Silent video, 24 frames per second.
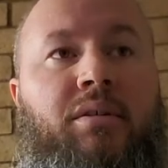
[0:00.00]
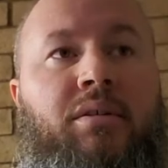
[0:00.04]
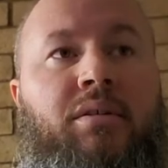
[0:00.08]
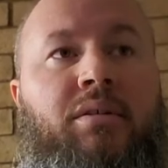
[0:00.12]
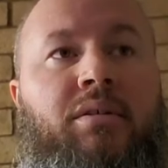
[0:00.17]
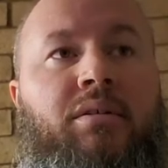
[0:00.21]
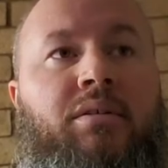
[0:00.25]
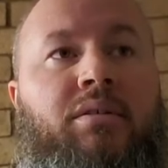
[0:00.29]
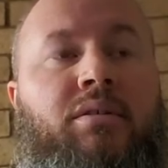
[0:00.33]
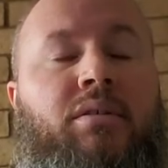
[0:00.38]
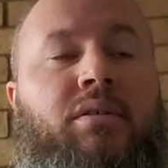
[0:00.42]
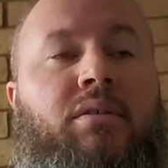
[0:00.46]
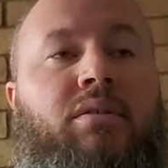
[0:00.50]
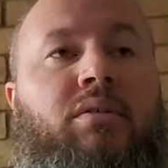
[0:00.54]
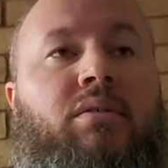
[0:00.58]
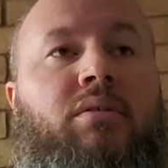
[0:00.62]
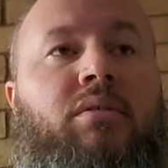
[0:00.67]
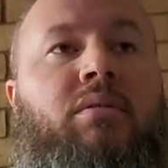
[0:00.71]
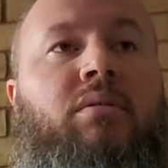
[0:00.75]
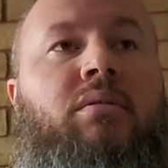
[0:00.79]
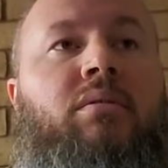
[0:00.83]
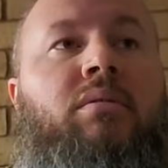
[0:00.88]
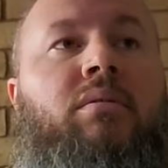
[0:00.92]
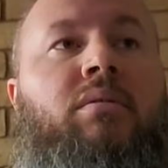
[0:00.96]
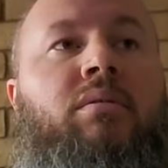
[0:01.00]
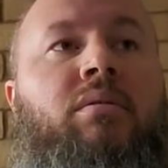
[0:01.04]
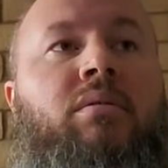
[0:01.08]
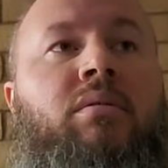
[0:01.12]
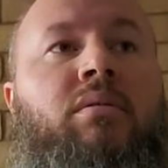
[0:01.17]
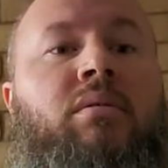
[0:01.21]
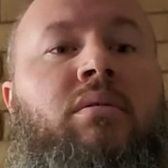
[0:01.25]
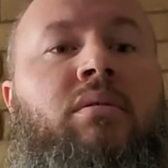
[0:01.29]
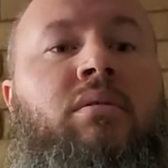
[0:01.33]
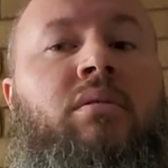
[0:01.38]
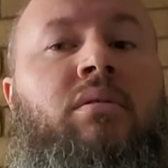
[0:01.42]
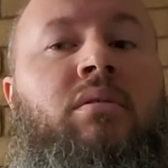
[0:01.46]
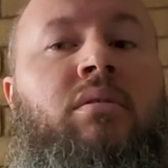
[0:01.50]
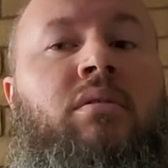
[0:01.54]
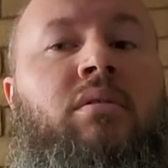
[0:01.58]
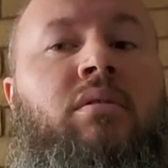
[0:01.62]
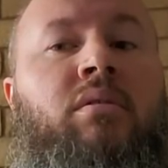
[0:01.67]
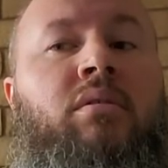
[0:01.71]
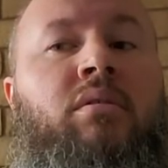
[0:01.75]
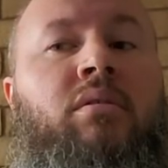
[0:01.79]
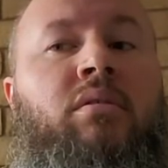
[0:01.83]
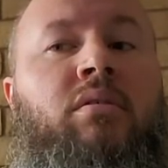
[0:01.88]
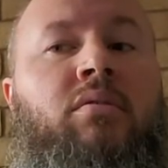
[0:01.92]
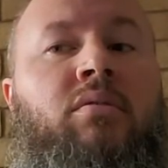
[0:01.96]
So
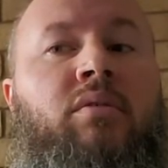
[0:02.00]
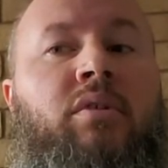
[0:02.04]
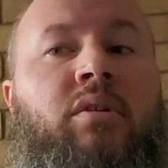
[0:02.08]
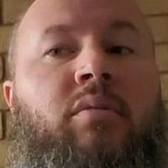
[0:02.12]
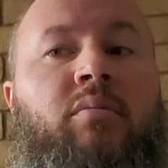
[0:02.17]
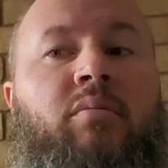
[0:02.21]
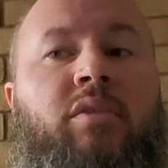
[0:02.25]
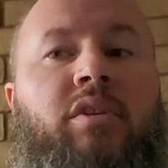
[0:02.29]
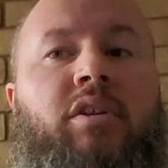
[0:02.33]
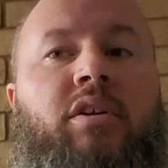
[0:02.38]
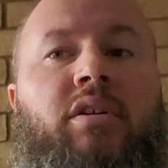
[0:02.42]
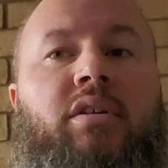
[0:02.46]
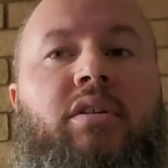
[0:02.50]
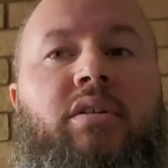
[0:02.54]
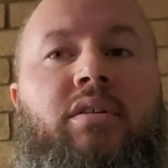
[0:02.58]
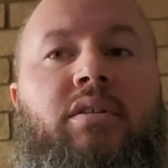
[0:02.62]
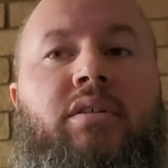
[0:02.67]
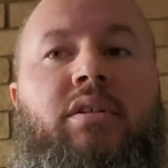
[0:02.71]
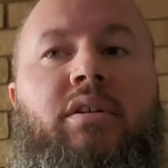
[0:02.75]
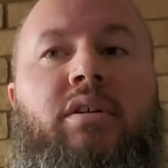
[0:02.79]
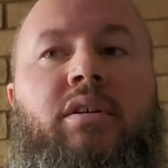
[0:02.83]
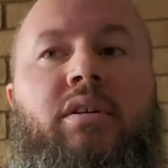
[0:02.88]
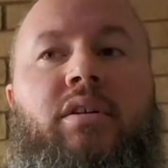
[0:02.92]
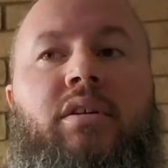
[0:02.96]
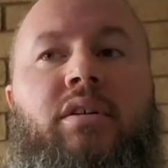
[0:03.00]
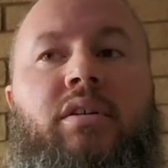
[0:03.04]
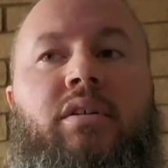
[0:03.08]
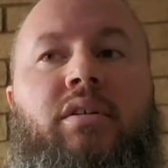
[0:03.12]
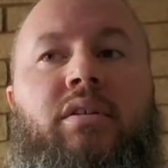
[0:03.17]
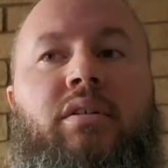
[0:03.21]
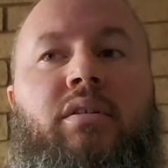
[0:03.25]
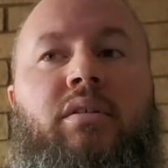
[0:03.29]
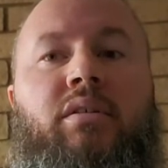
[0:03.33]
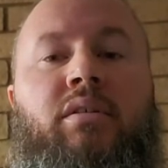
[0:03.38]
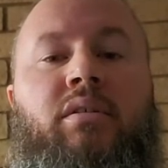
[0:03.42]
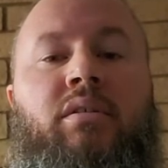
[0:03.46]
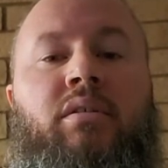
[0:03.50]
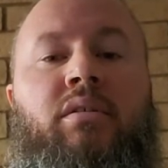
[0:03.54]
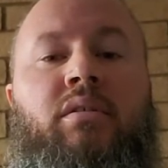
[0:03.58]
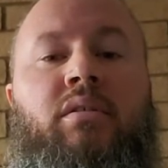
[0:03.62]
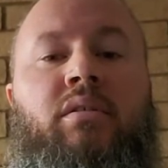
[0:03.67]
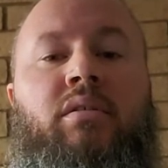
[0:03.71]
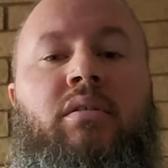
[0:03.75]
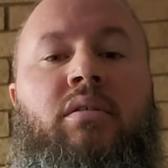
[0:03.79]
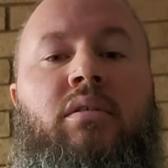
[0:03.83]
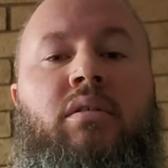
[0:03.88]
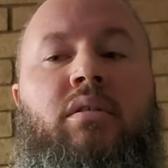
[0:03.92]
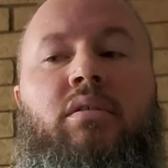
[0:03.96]
when I'm done sanding,
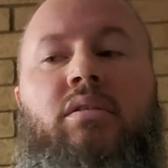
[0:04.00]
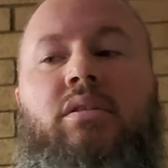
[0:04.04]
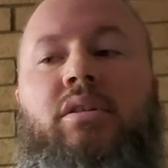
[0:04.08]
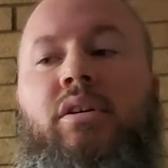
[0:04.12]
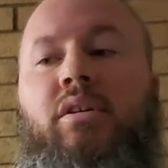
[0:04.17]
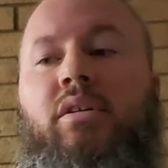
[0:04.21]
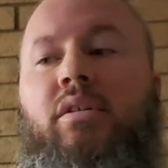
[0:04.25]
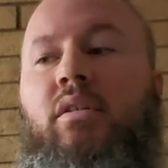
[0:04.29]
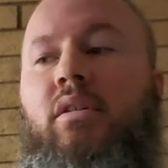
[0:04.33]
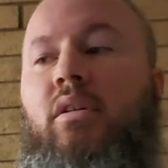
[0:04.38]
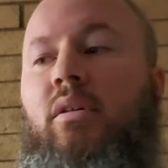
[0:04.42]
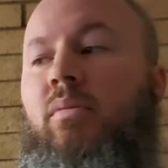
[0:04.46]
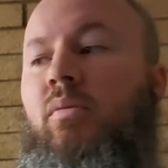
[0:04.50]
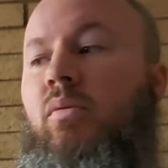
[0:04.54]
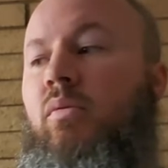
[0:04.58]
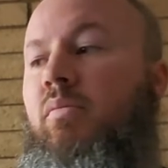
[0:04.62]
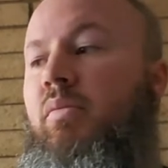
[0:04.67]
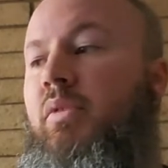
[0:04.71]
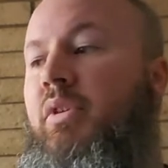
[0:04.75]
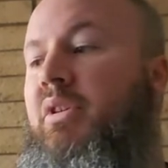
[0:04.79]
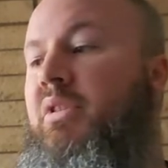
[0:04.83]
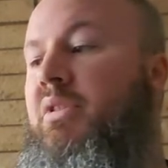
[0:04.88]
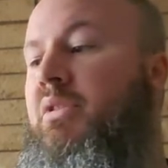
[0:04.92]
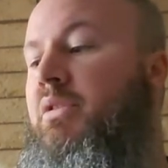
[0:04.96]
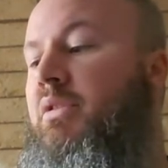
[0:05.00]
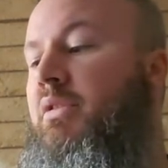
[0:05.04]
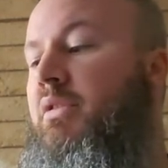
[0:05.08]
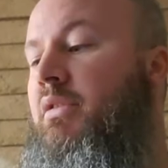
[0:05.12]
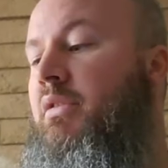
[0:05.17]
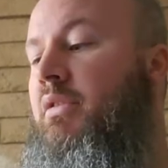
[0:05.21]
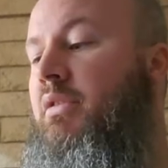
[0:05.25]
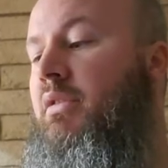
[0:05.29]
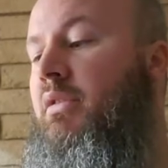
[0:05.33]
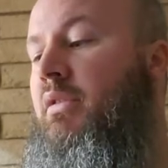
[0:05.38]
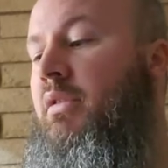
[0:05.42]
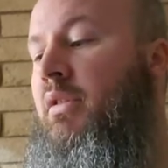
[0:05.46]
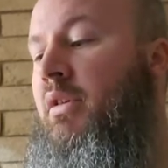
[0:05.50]
I'll take a couple pictures,